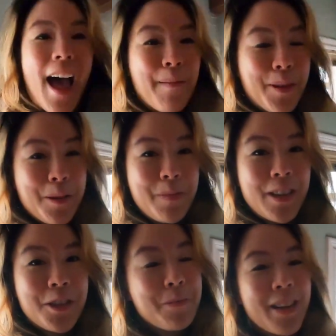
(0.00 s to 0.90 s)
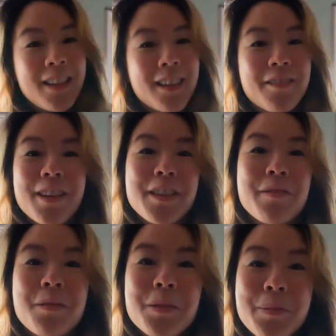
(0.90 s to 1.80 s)
I'm gonna be germinating the rest
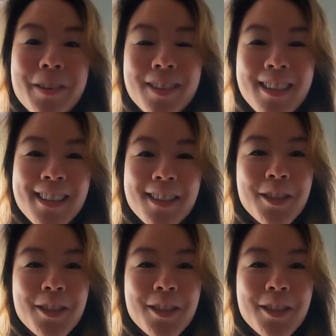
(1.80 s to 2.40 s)
of the rosemary seeds.